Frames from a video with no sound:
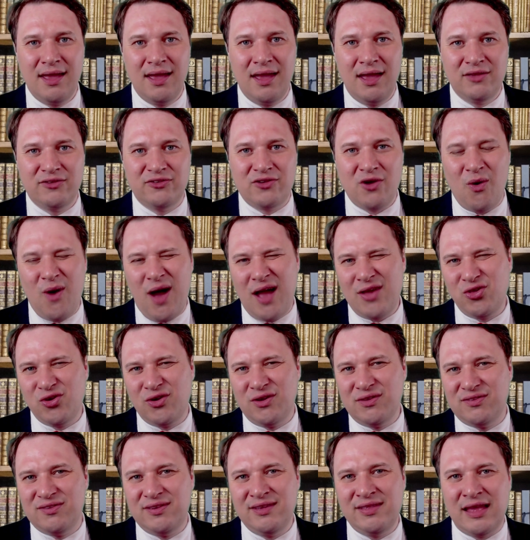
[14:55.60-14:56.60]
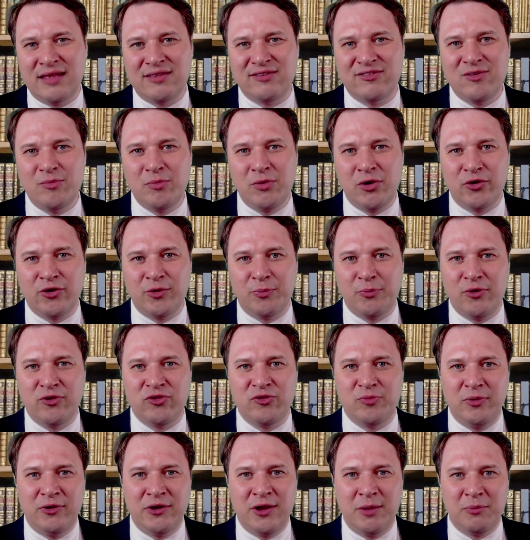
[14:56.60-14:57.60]
So as you can see, that's similar to
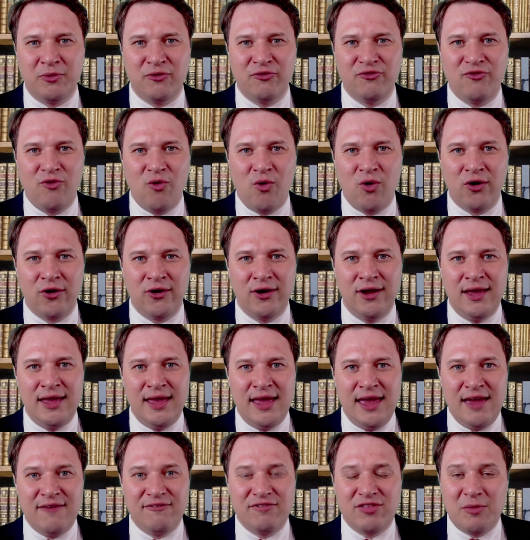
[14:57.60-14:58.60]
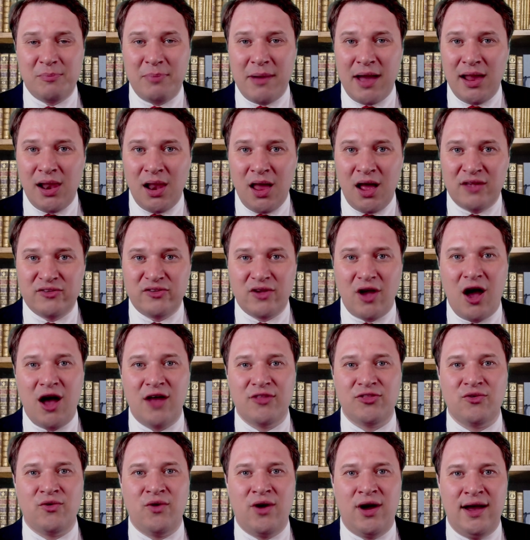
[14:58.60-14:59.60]
principle number 4. If the bylaws
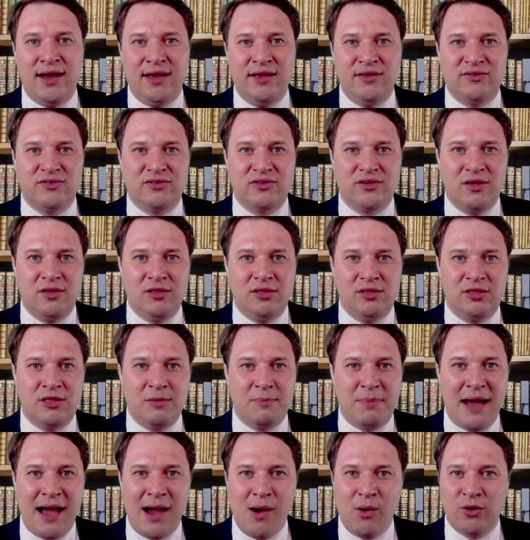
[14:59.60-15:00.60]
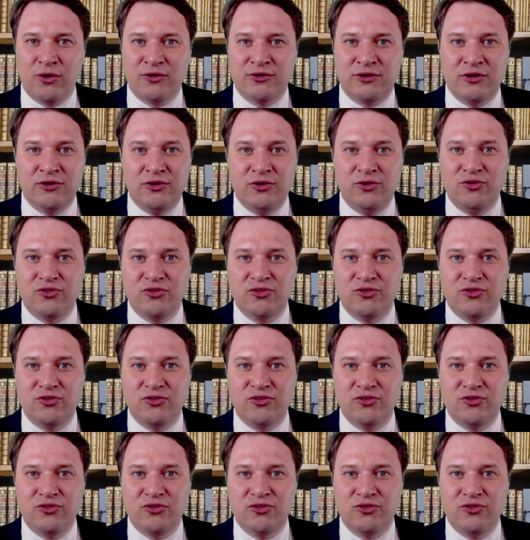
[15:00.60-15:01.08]
authorize the power to do